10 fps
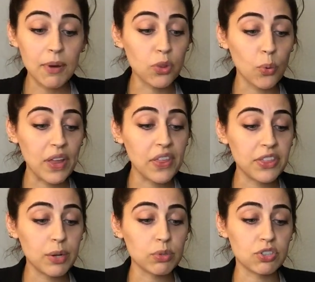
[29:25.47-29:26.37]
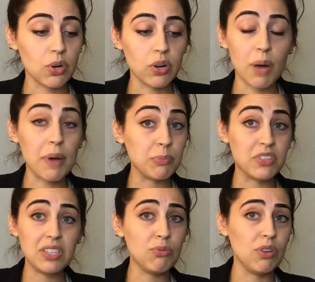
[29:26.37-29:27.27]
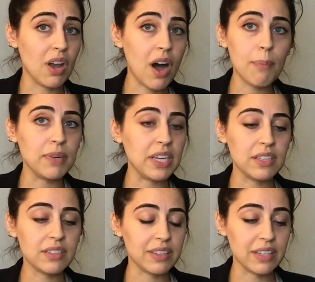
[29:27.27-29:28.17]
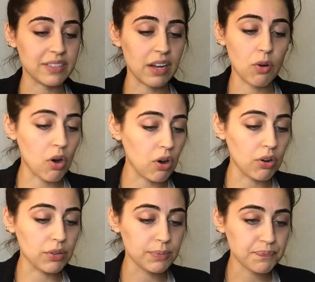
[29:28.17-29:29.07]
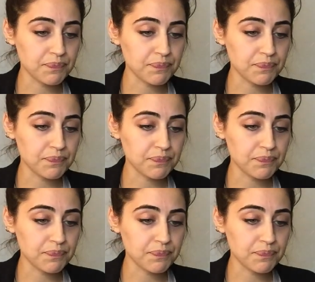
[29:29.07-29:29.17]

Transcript: but the way that they were showing up i'm seeing you not be into this at all